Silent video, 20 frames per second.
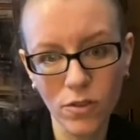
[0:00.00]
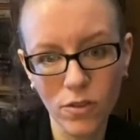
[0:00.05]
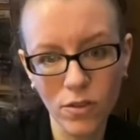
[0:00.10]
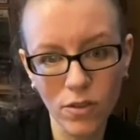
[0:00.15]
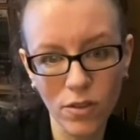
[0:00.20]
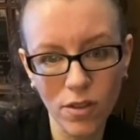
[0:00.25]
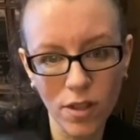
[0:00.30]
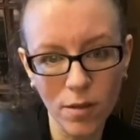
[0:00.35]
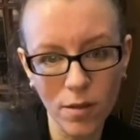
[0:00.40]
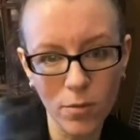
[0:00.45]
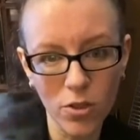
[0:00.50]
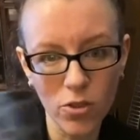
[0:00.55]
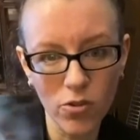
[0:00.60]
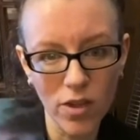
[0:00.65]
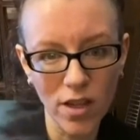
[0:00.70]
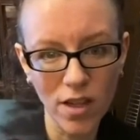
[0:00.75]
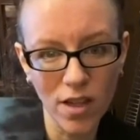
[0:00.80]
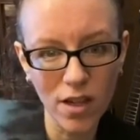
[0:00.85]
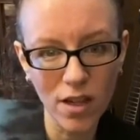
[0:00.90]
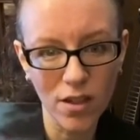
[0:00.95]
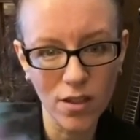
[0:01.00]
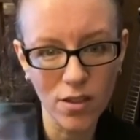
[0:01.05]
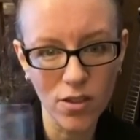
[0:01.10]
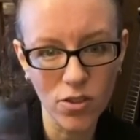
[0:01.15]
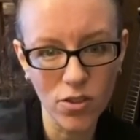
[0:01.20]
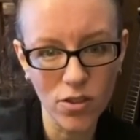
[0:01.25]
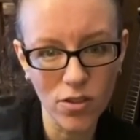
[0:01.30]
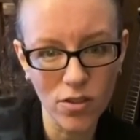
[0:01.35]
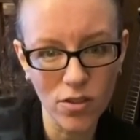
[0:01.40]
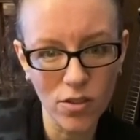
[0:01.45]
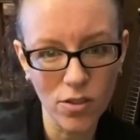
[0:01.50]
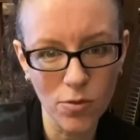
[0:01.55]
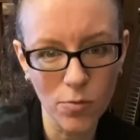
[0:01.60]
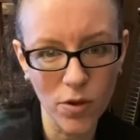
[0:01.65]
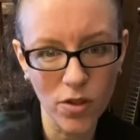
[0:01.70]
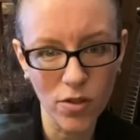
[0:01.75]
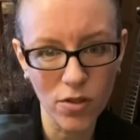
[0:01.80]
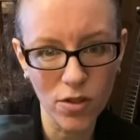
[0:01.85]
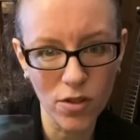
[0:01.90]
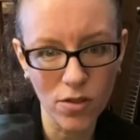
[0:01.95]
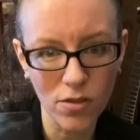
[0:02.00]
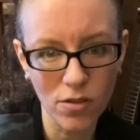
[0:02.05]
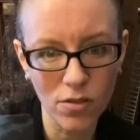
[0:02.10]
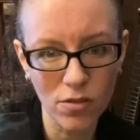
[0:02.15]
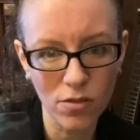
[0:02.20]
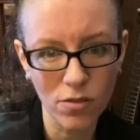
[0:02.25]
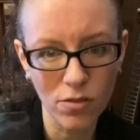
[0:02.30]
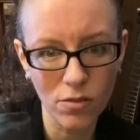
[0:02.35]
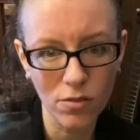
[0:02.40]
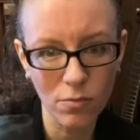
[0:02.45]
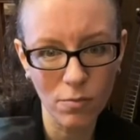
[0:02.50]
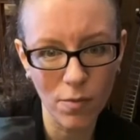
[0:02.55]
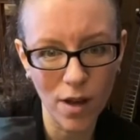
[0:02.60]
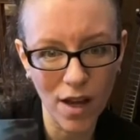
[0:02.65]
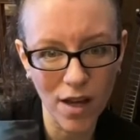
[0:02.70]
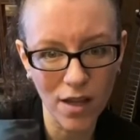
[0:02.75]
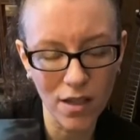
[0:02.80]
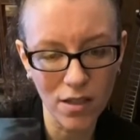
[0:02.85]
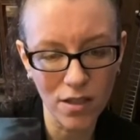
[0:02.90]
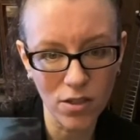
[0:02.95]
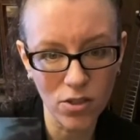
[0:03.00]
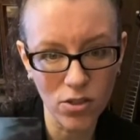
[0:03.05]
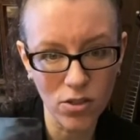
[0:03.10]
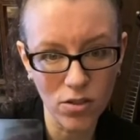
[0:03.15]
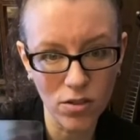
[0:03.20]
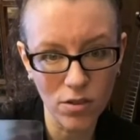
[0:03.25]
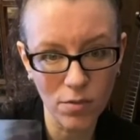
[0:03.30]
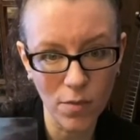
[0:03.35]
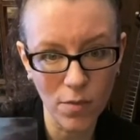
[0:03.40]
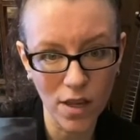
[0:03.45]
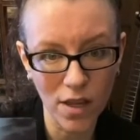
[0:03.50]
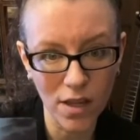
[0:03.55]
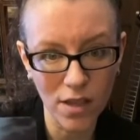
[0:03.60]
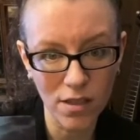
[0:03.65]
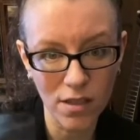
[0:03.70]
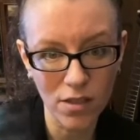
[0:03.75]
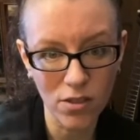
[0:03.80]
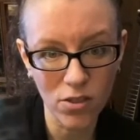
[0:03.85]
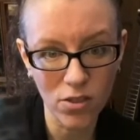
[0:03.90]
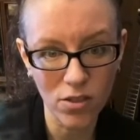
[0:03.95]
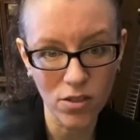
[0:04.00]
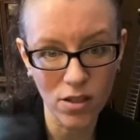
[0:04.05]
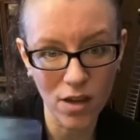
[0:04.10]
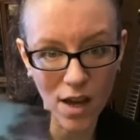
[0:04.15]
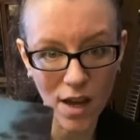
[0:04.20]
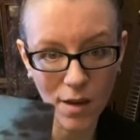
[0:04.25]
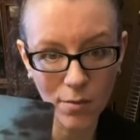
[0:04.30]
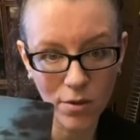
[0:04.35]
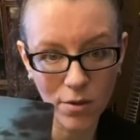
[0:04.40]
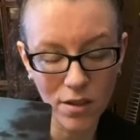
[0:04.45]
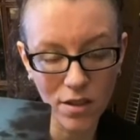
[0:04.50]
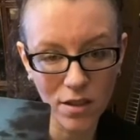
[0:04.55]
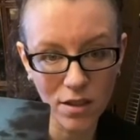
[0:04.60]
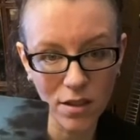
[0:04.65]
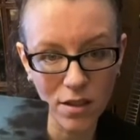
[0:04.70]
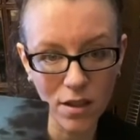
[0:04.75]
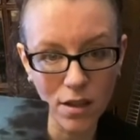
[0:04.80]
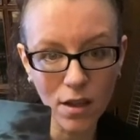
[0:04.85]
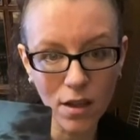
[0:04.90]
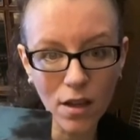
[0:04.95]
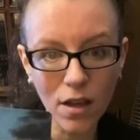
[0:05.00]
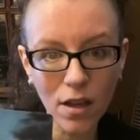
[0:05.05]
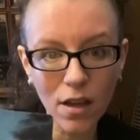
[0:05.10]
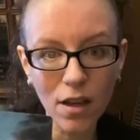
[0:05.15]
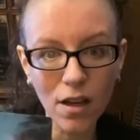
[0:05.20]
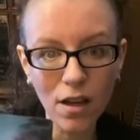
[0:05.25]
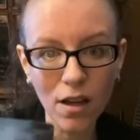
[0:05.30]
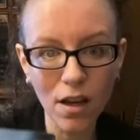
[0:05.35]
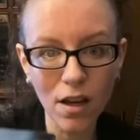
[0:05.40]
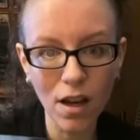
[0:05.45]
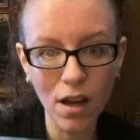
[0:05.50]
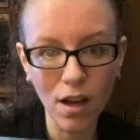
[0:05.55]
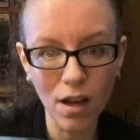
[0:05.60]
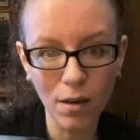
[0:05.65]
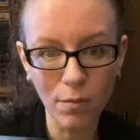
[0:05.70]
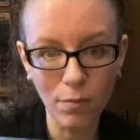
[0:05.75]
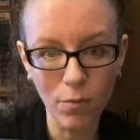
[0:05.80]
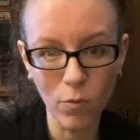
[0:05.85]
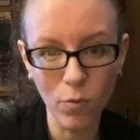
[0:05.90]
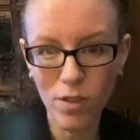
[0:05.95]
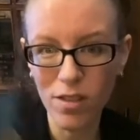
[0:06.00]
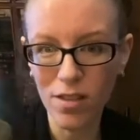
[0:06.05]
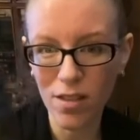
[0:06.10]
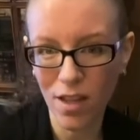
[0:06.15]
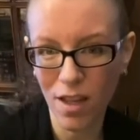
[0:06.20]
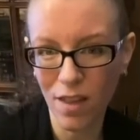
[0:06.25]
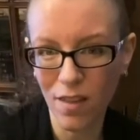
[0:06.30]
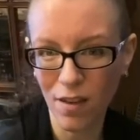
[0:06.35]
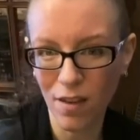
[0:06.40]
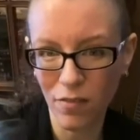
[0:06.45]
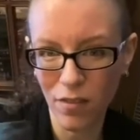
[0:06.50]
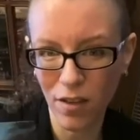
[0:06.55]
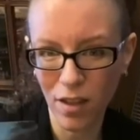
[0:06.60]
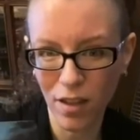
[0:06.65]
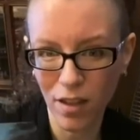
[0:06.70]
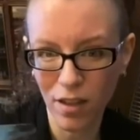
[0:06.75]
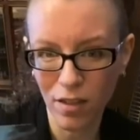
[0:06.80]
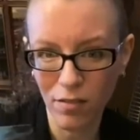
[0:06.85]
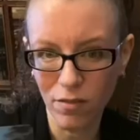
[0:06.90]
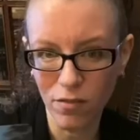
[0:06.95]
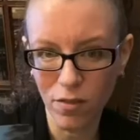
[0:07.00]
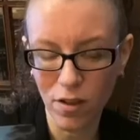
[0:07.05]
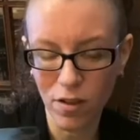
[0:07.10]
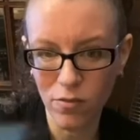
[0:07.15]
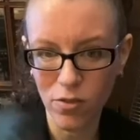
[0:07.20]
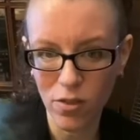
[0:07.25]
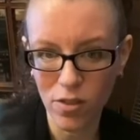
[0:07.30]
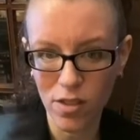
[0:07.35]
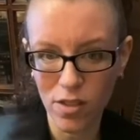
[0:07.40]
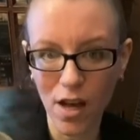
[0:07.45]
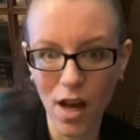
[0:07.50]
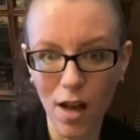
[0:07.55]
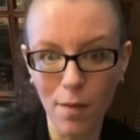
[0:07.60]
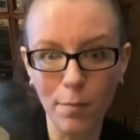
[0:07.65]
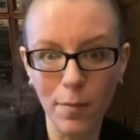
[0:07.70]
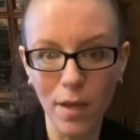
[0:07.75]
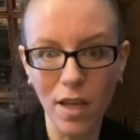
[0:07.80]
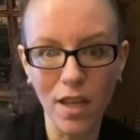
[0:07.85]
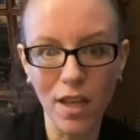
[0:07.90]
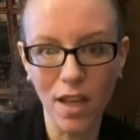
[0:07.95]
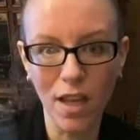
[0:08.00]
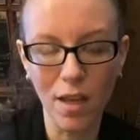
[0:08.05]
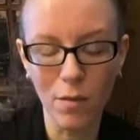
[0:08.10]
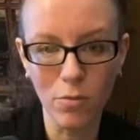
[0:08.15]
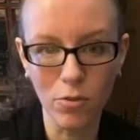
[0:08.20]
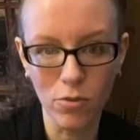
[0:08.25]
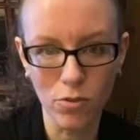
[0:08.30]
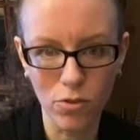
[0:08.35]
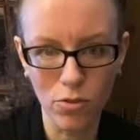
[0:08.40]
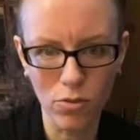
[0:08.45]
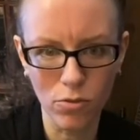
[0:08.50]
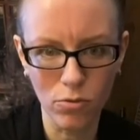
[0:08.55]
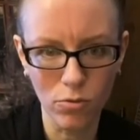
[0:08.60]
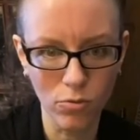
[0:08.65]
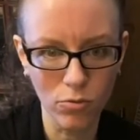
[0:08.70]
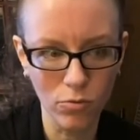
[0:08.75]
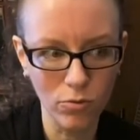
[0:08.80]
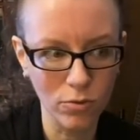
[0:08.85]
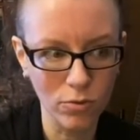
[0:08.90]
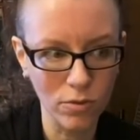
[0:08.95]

the imagery here is just this person's mind is just a maze. It's just a labyrinth. Once again, that feeling of just not being able to